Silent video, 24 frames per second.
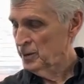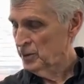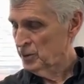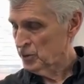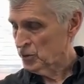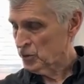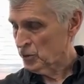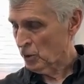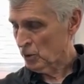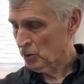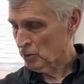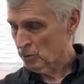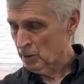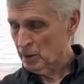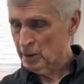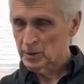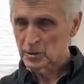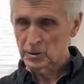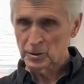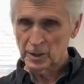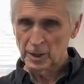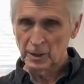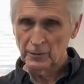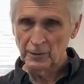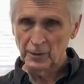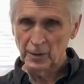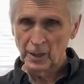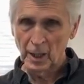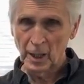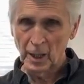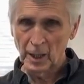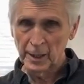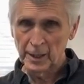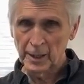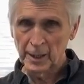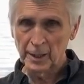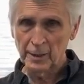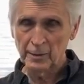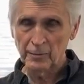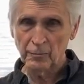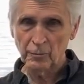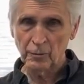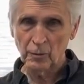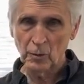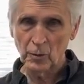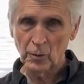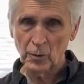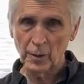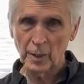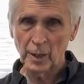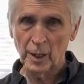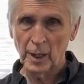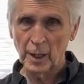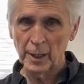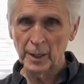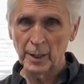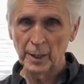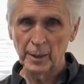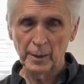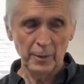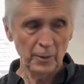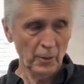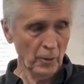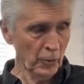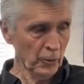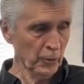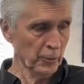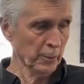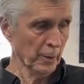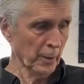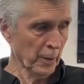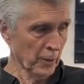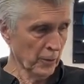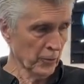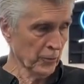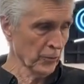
Short runners give you high end flow and high end horsepower.